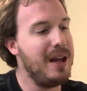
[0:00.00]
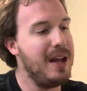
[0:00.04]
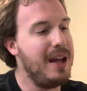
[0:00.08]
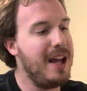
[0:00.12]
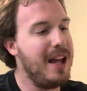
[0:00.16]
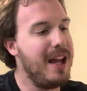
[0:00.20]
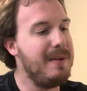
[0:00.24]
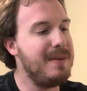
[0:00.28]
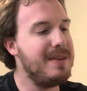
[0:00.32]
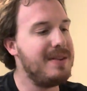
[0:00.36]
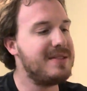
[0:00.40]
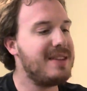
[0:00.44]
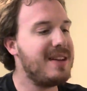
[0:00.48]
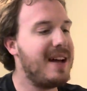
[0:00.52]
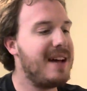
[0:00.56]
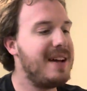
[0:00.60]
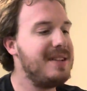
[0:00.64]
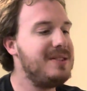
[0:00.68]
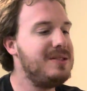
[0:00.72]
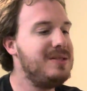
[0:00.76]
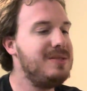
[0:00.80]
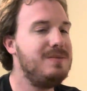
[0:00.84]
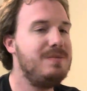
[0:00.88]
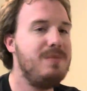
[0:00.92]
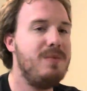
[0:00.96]
Anyways,
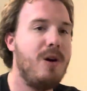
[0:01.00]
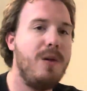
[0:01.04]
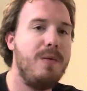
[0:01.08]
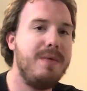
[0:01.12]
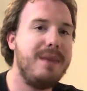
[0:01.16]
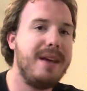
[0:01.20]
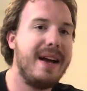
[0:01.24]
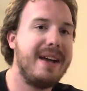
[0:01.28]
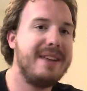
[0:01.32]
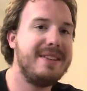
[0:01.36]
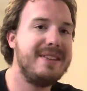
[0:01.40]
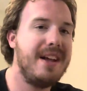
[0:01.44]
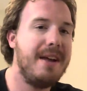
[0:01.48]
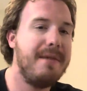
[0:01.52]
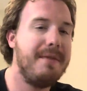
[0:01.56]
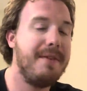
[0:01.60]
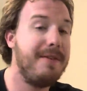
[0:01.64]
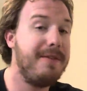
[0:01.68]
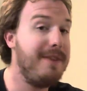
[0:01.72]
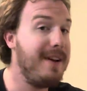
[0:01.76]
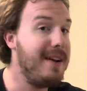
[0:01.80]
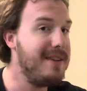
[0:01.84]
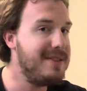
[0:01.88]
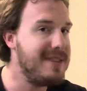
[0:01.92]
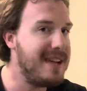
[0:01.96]
guys, hope you guys have a
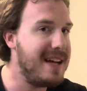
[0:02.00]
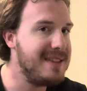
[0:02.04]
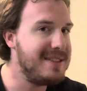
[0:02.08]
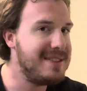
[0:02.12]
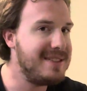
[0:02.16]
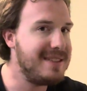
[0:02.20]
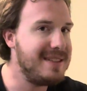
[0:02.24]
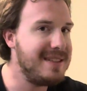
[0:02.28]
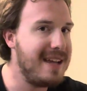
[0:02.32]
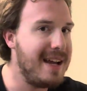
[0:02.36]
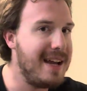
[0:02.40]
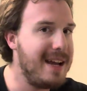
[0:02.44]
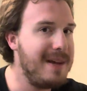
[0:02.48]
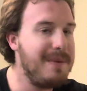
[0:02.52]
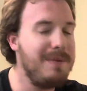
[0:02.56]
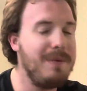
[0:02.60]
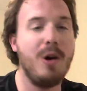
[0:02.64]
fantastic day.